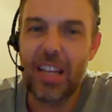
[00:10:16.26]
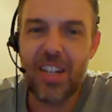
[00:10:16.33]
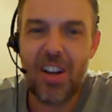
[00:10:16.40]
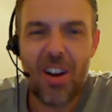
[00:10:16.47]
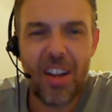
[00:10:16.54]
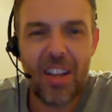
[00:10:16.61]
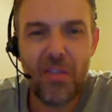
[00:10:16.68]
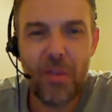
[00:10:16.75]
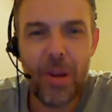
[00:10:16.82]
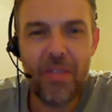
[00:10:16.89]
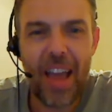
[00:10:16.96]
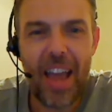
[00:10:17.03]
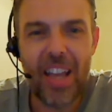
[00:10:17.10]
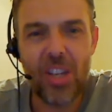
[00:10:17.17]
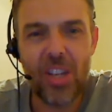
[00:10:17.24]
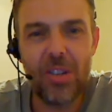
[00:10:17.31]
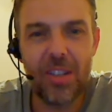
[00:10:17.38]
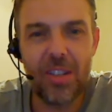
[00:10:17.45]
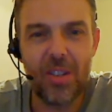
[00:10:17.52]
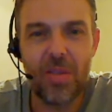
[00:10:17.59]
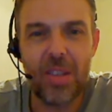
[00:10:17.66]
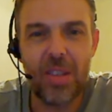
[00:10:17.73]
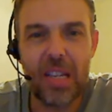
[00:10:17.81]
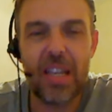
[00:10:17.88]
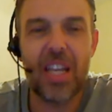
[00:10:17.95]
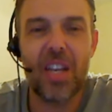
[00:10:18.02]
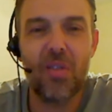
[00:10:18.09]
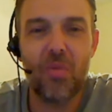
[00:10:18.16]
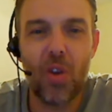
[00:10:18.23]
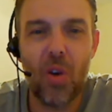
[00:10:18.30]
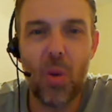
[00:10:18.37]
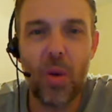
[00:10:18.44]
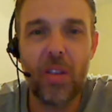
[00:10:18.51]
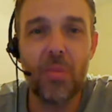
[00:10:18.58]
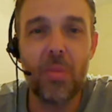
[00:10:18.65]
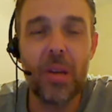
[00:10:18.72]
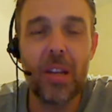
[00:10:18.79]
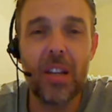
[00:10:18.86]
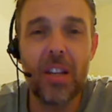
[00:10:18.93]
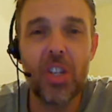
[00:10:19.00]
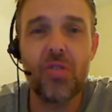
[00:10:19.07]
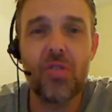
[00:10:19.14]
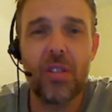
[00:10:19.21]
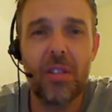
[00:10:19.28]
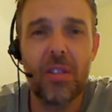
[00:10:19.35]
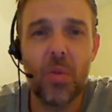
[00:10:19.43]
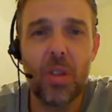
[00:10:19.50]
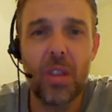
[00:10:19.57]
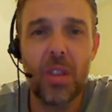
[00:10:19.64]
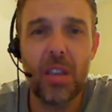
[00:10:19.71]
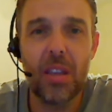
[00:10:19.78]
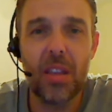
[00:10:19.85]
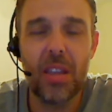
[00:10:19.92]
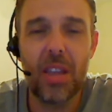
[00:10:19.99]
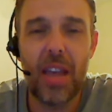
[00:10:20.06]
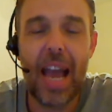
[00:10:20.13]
Target have a bit of a history of doing this. I can recall even being in Australia when they